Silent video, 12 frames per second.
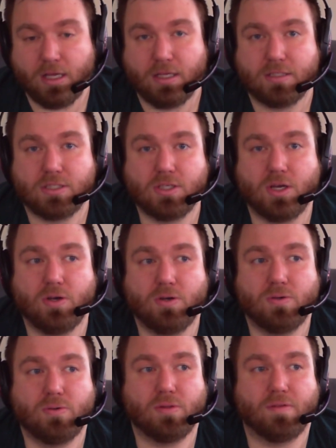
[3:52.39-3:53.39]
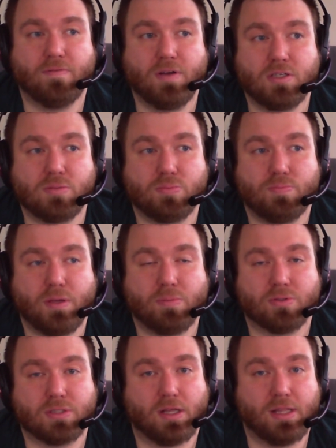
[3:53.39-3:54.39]
So the French
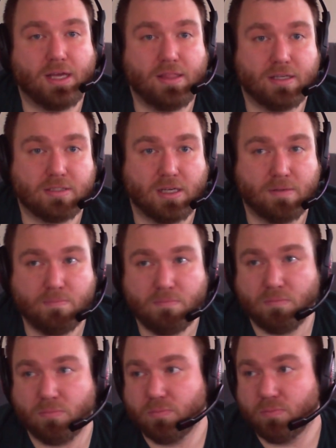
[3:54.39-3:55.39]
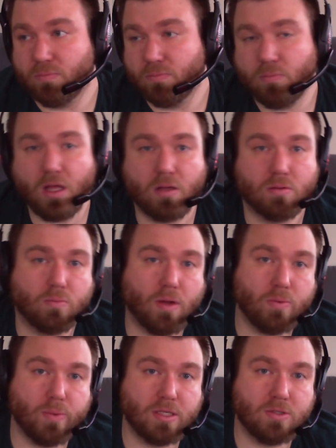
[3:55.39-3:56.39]
people saw that and they said, well, why
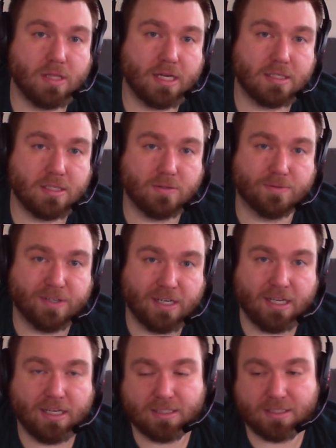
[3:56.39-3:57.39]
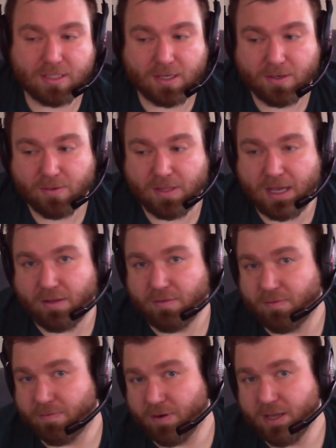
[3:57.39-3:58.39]
don't we do that too? So now
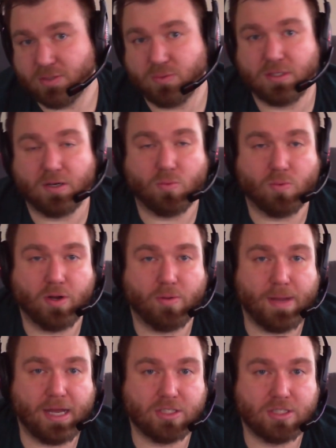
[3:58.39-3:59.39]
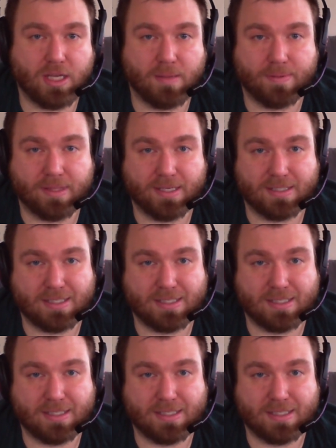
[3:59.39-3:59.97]
France was in a real bad shape at this